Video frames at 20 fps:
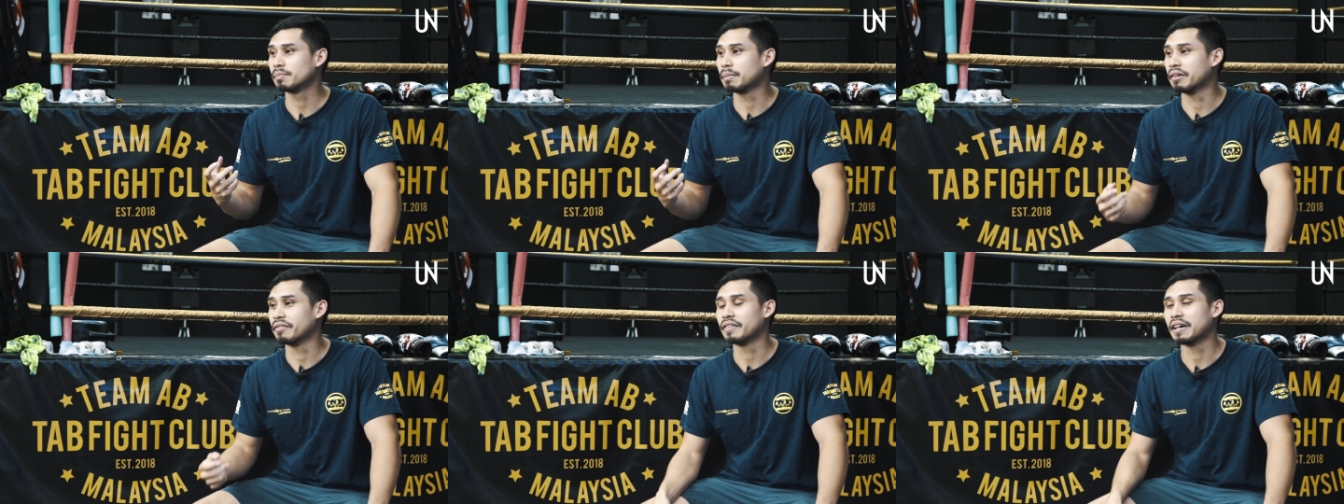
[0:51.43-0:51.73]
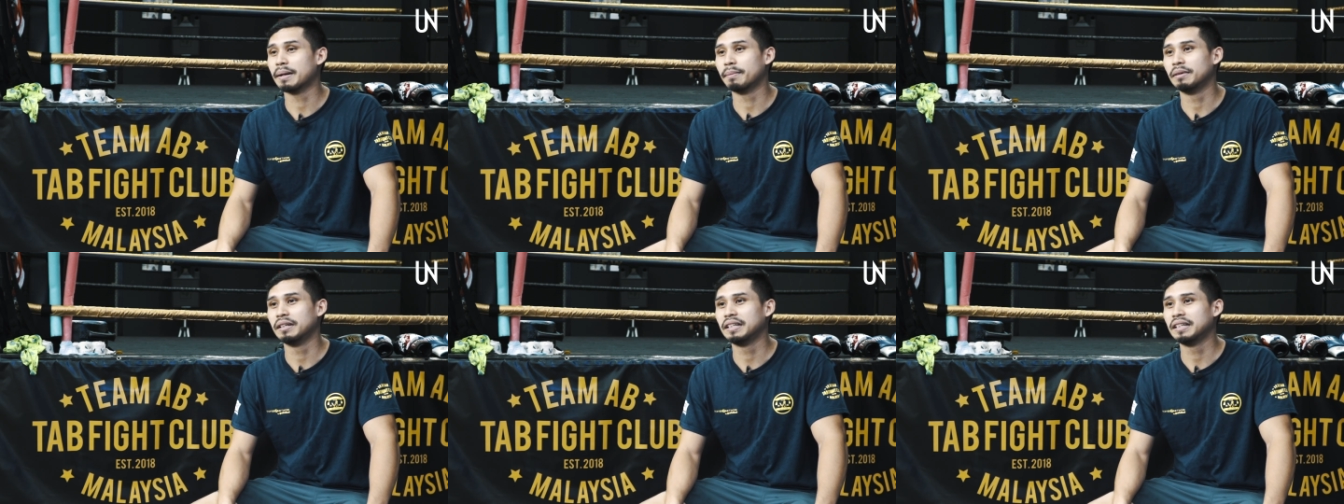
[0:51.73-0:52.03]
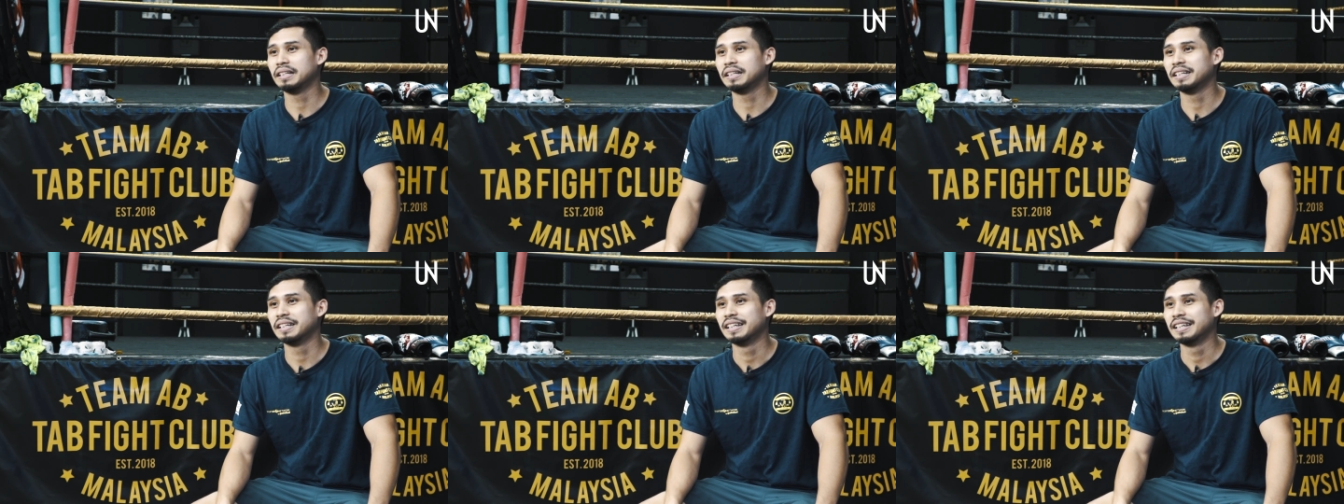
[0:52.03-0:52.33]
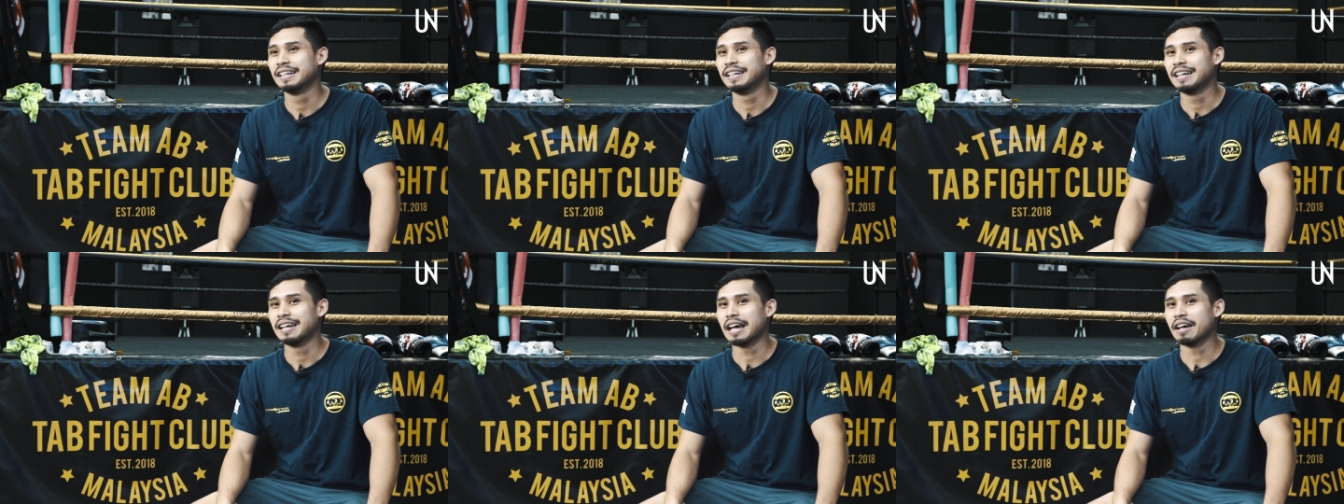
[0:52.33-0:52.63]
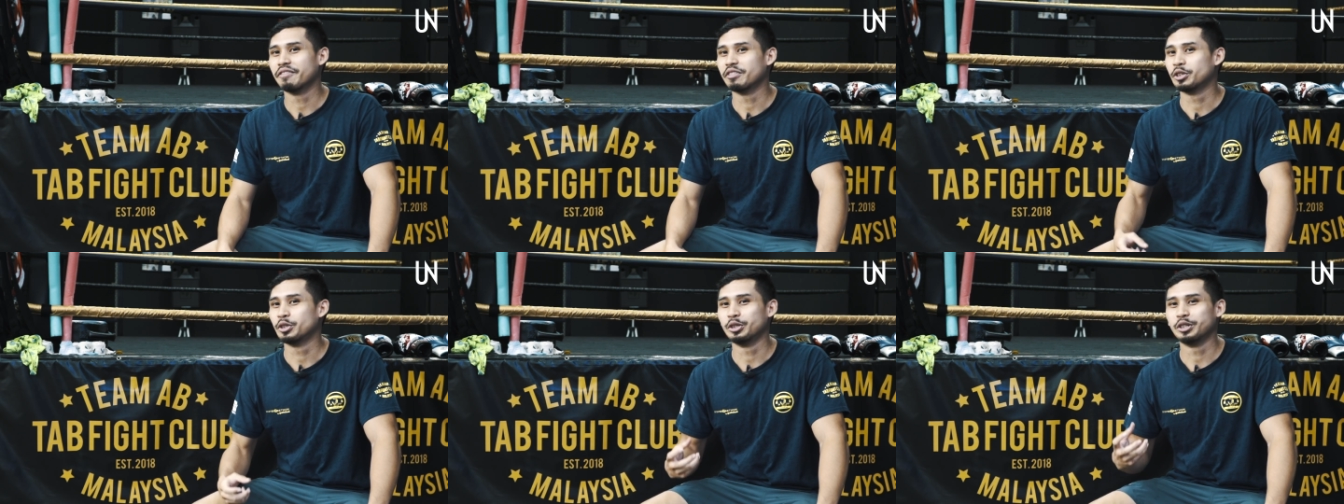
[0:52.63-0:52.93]
my family,
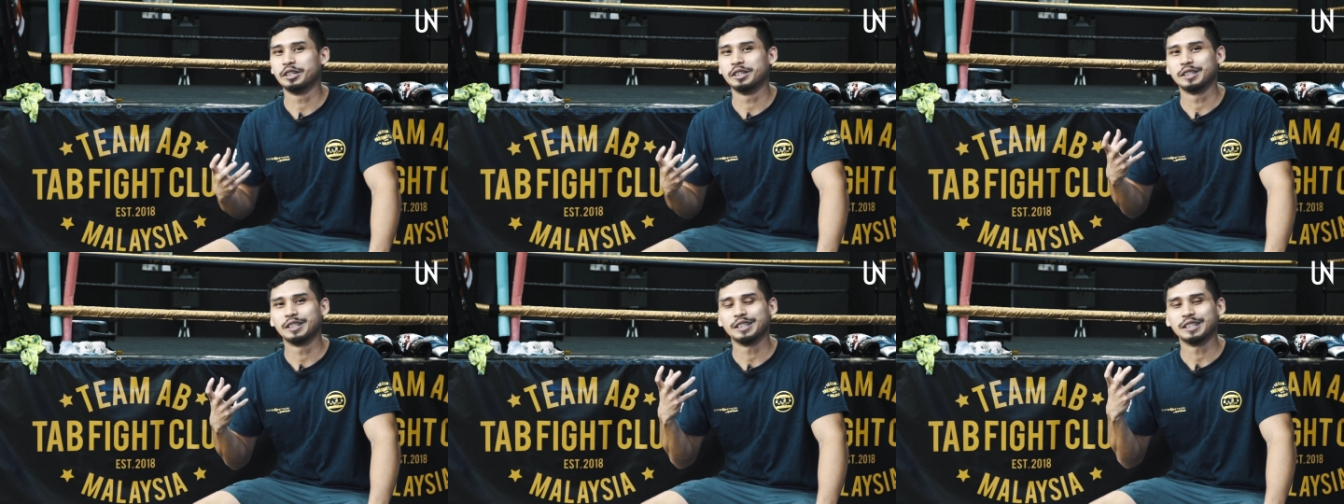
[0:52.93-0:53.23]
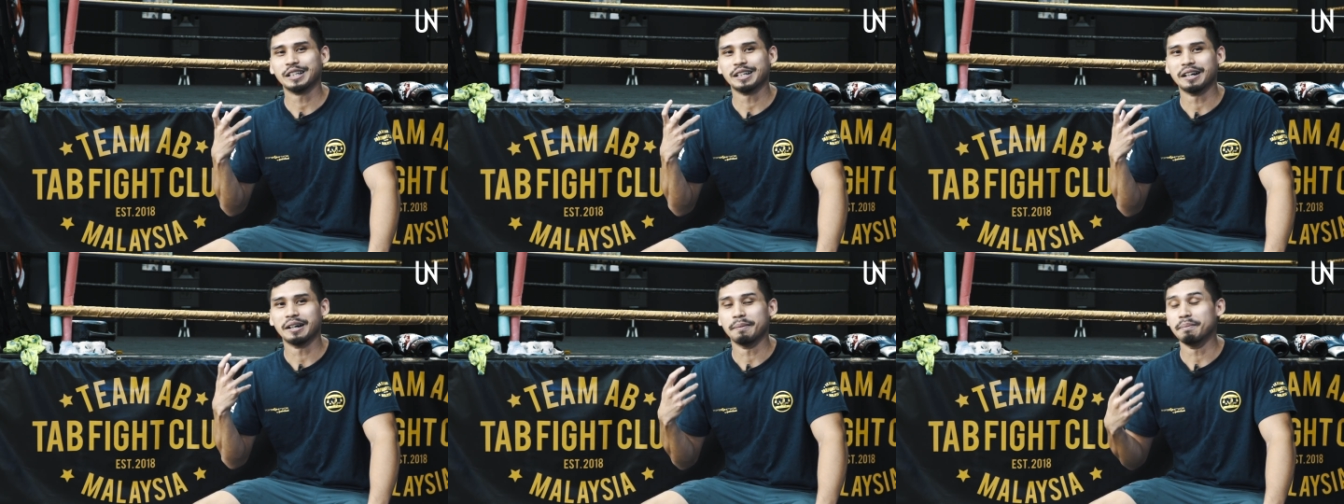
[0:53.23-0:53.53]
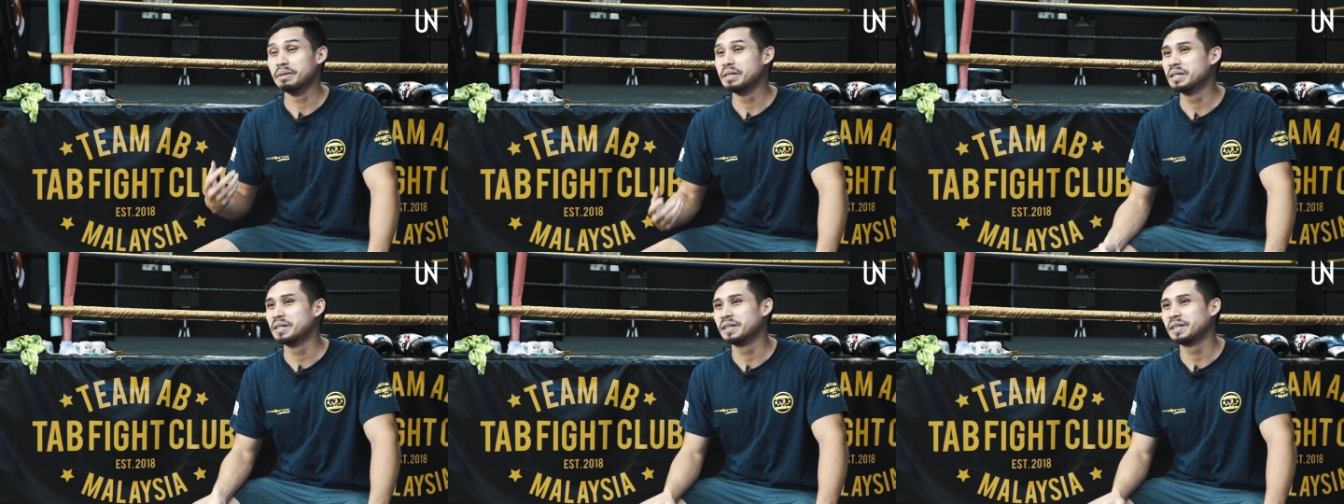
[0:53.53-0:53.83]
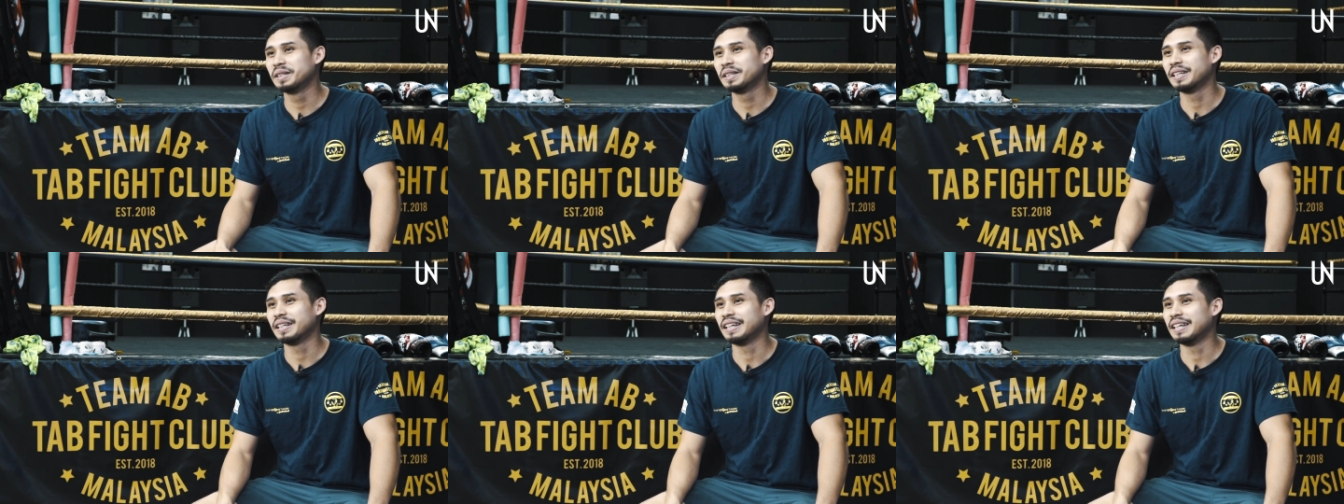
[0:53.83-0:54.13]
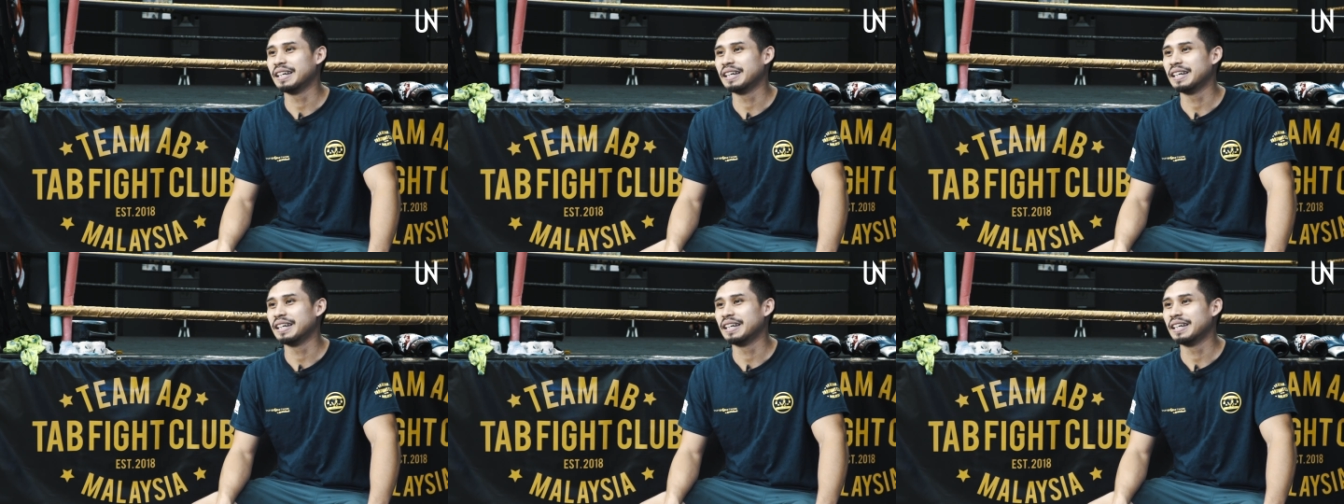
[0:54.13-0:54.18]
have a good meal,